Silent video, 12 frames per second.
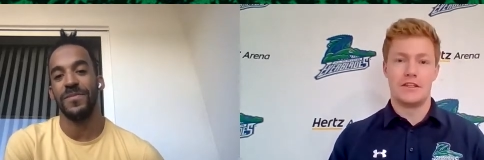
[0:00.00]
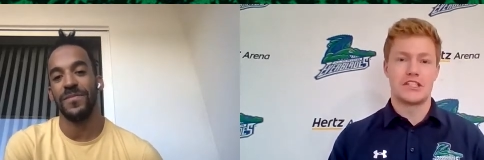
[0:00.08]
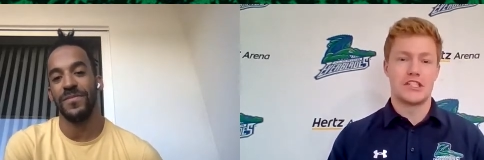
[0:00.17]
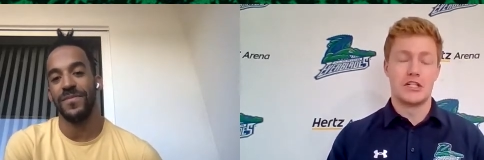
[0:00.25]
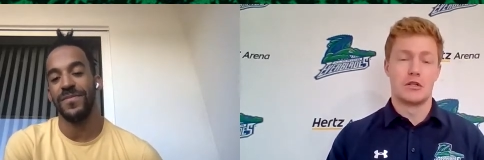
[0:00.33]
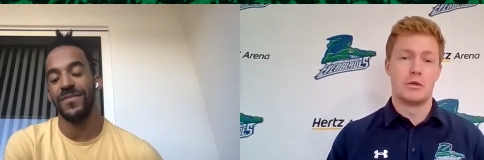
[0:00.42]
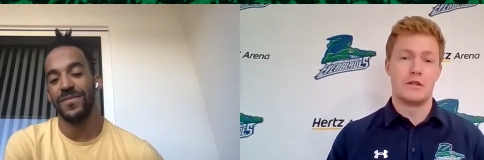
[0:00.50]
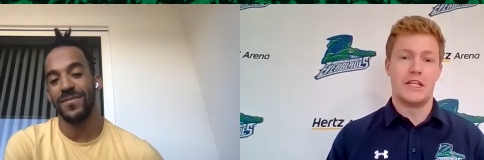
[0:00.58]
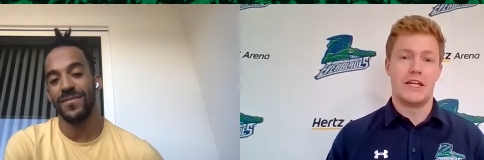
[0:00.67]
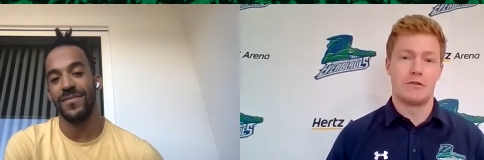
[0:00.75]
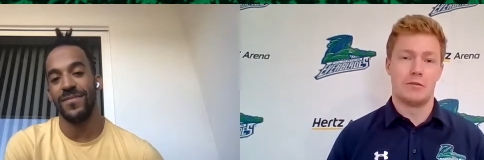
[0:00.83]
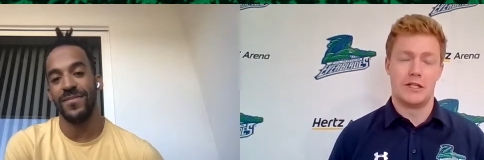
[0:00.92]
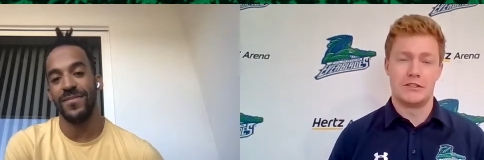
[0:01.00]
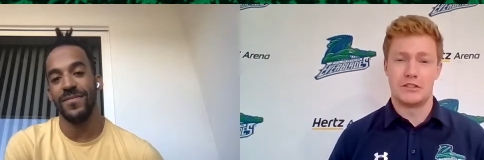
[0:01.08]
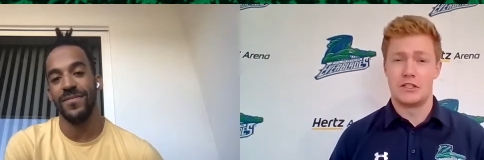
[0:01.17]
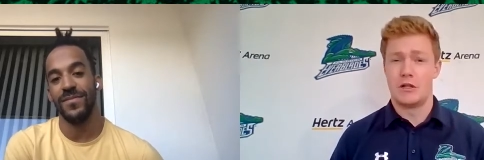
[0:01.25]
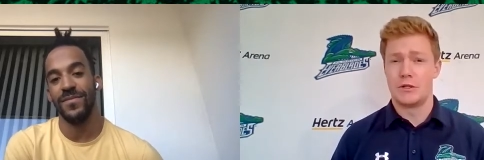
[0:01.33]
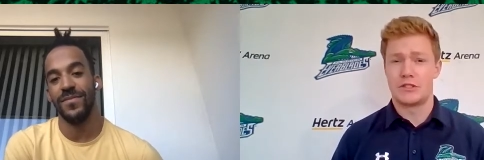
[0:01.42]
Speaker 1: this year with the Everblades
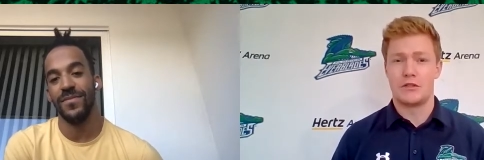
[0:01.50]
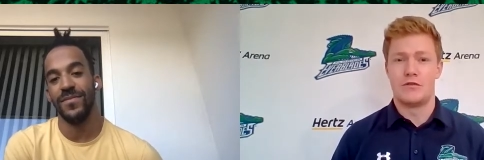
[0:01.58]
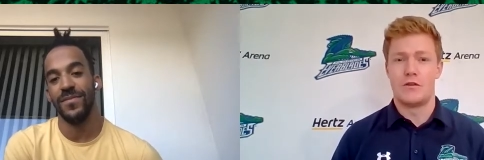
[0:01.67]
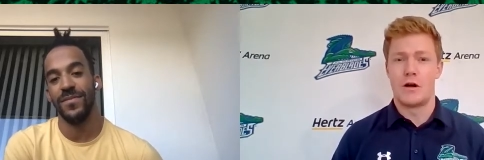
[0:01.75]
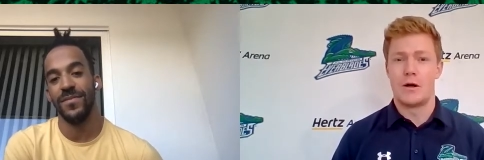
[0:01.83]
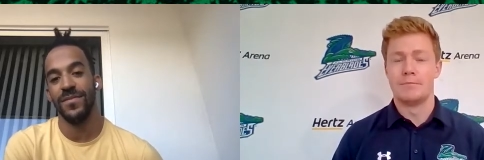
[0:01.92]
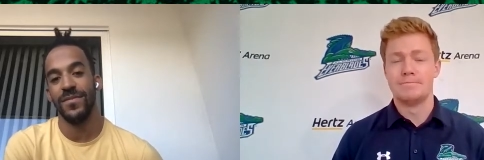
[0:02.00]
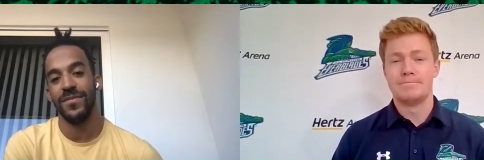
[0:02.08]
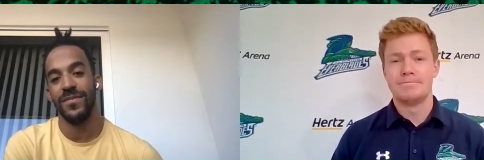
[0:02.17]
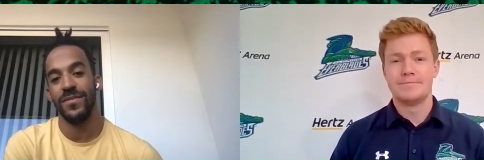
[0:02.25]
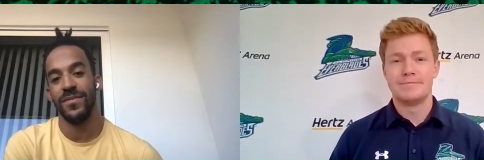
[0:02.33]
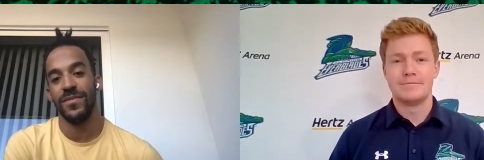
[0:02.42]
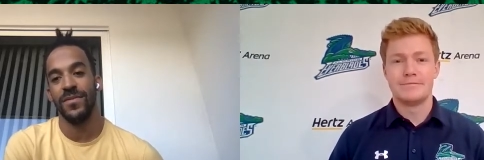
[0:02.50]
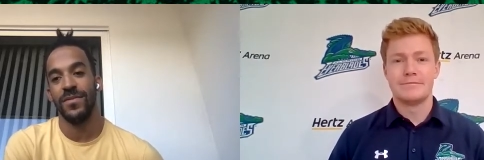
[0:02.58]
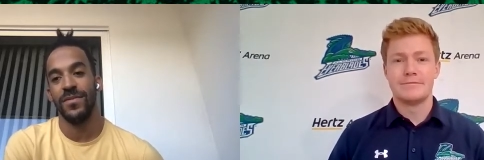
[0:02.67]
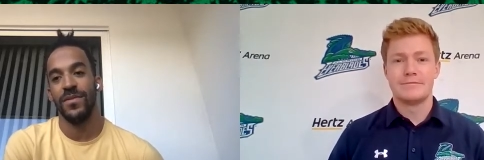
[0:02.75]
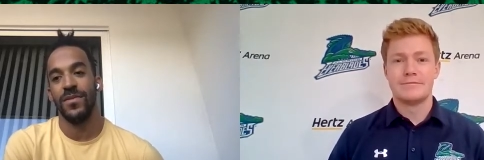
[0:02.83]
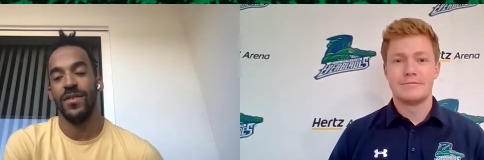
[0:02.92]
is going so far?
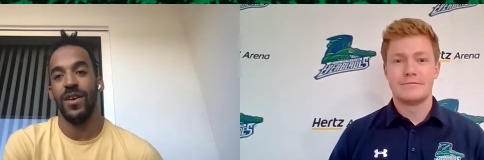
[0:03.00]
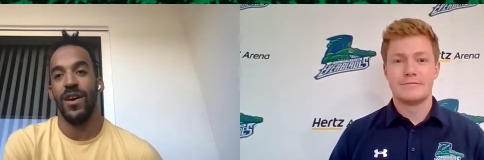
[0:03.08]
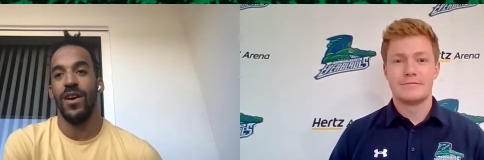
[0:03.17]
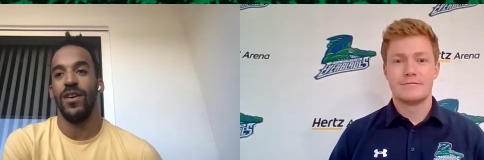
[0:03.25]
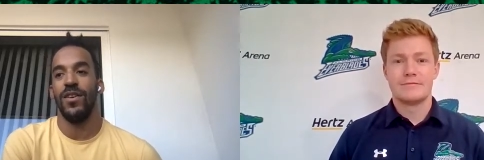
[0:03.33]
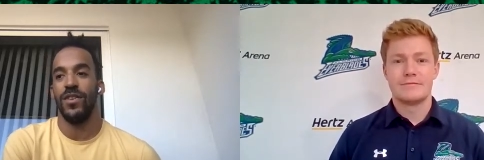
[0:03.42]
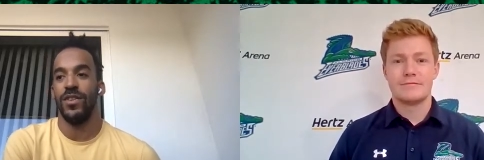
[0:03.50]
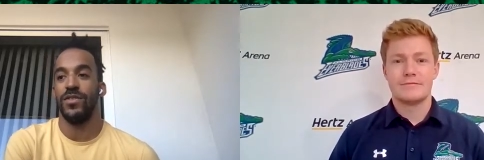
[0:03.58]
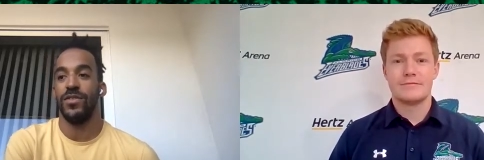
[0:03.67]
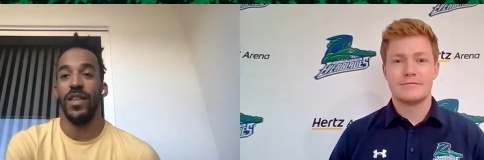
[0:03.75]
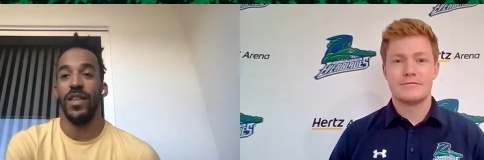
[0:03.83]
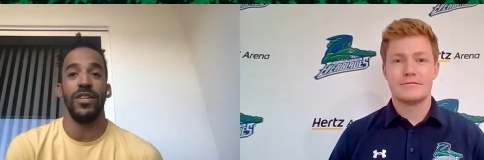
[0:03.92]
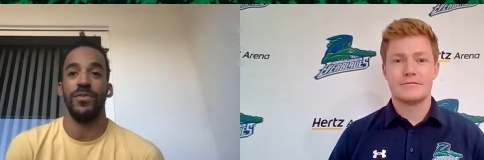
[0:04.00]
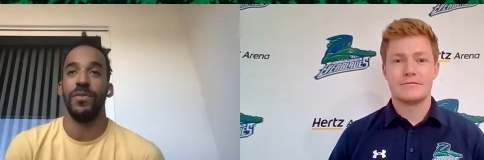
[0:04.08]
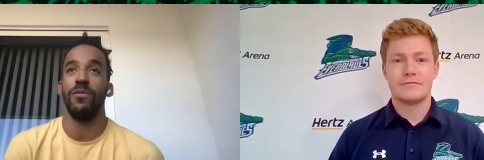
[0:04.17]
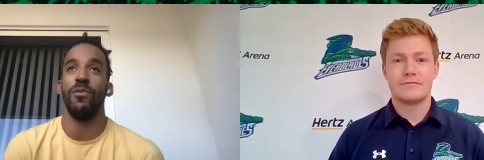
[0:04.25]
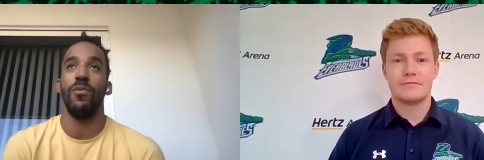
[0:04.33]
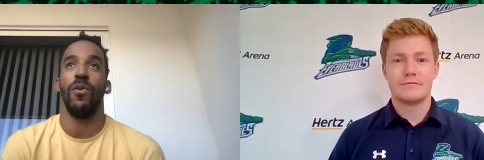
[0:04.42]
Speaker 2: Uh, I think it's been
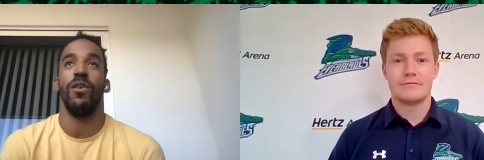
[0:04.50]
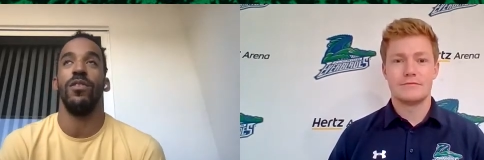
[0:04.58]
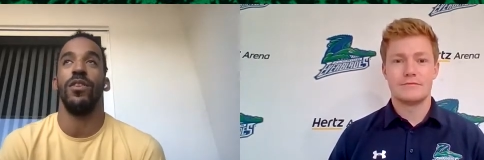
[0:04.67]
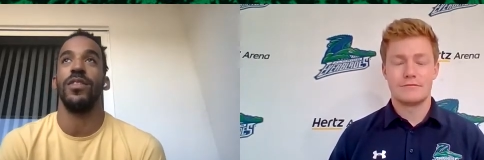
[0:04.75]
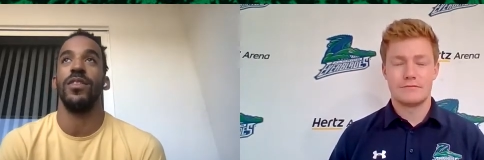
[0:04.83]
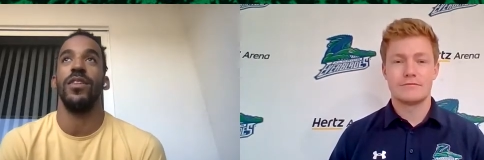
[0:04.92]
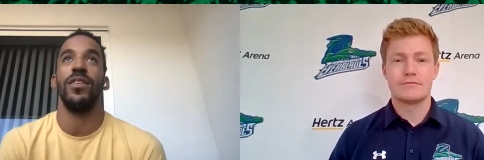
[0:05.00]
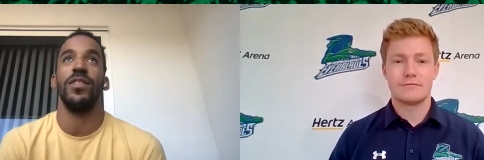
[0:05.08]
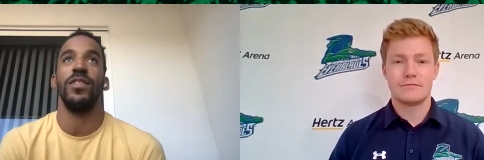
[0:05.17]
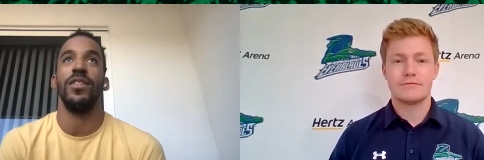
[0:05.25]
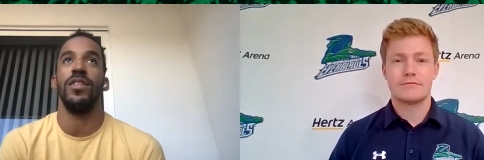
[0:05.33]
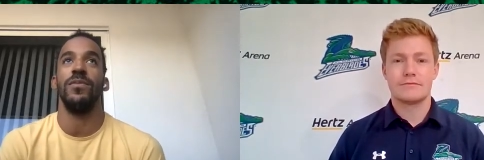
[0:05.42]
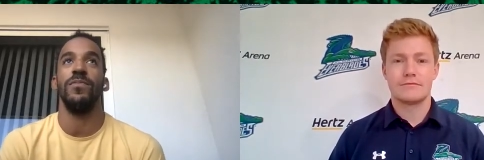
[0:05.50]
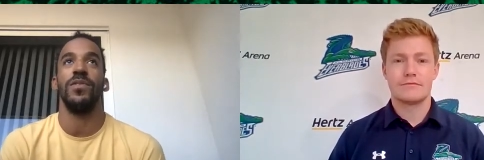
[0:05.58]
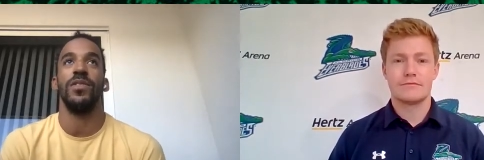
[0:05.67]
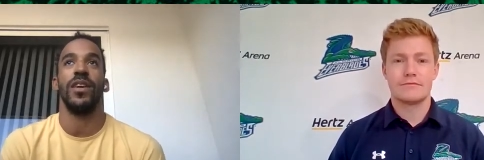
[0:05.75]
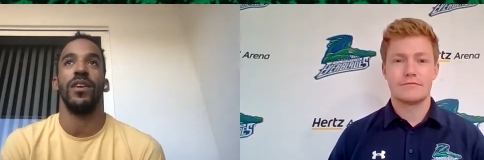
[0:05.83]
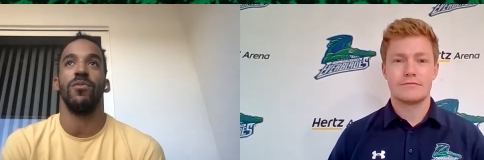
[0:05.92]
going well. Like I think the teams
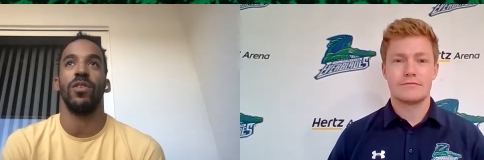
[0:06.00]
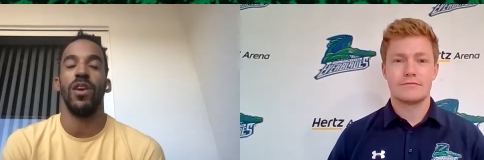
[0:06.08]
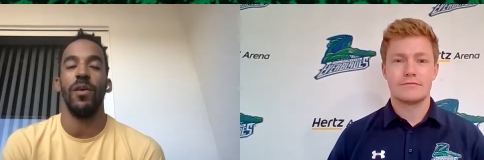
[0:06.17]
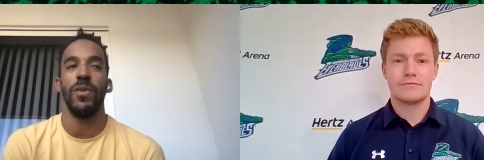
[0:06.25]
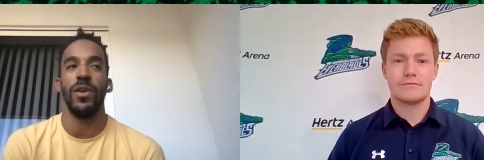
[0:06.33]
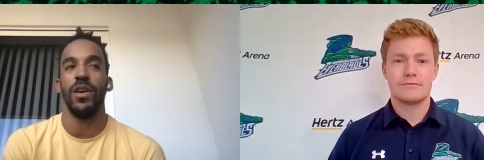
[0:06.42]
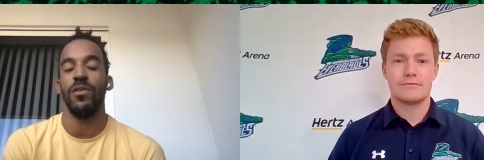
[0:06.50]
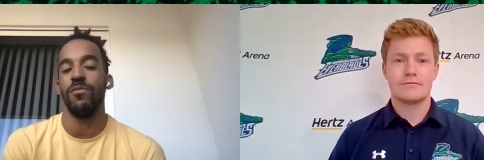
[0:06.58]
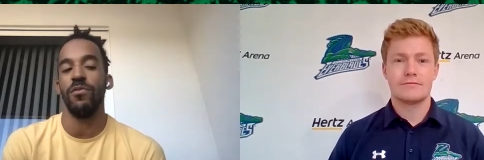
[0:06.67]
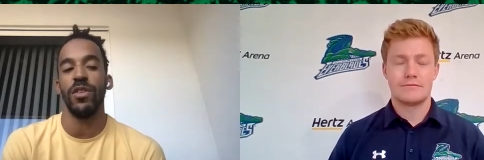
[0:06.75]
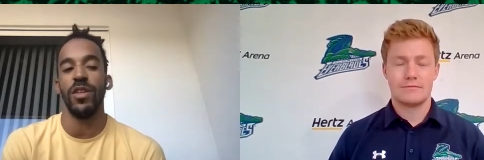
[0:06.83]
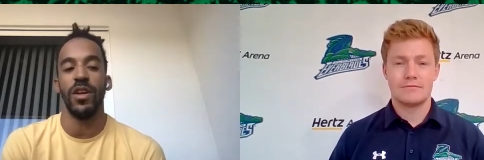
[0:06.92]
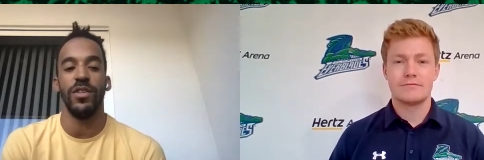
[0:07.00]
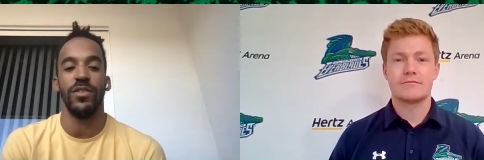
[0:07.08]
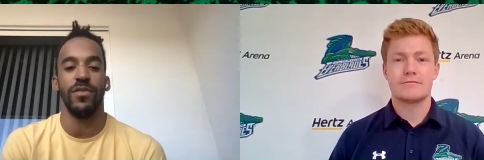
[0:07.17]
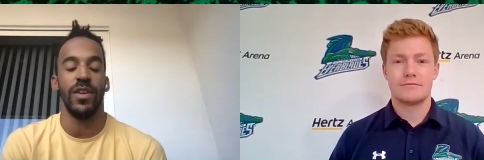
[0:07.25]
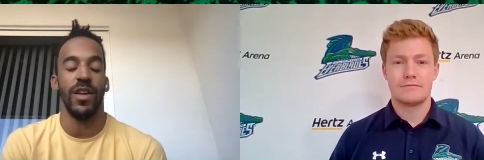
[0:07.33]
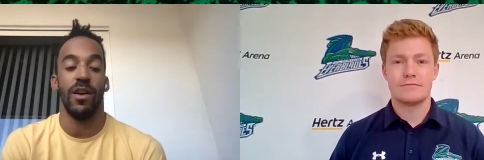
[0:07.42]
like we're coming together really nice
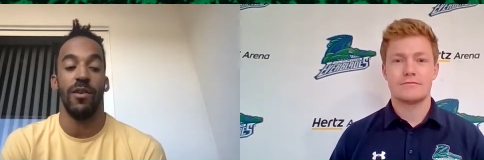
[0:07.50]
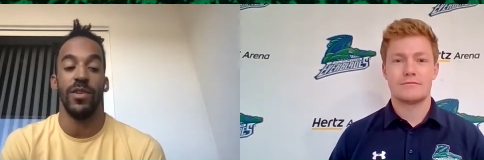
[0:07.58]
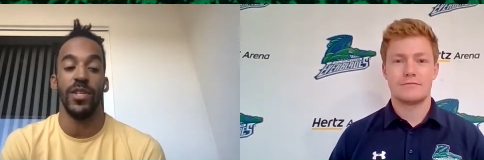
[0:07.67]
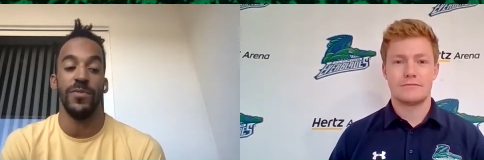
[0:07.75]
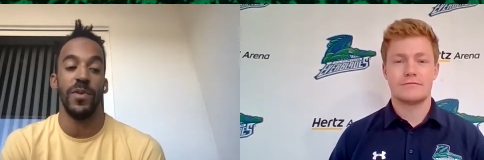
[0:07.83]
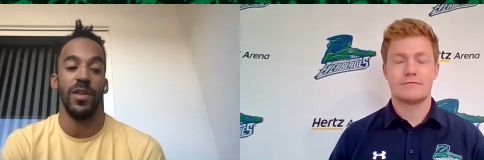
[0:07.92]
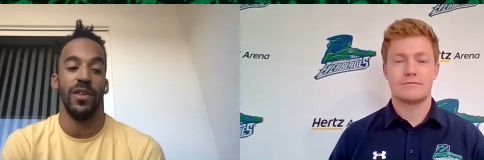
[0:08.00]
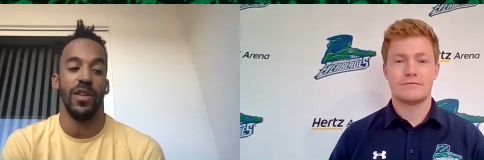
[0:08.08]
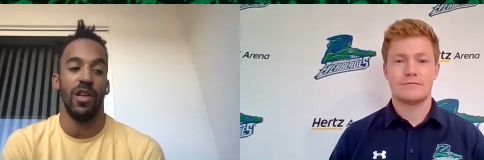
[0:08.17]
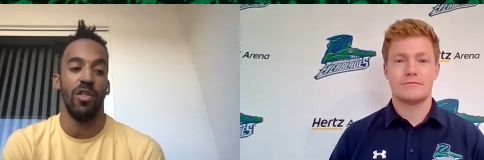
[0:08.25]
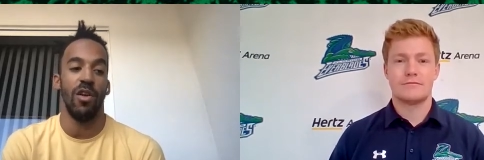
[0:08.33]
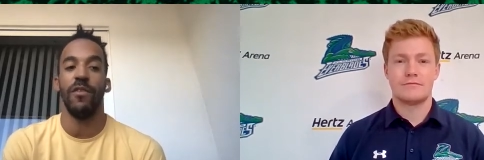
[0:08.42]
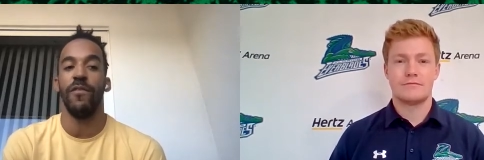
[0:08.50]
right now, and it's been a lot of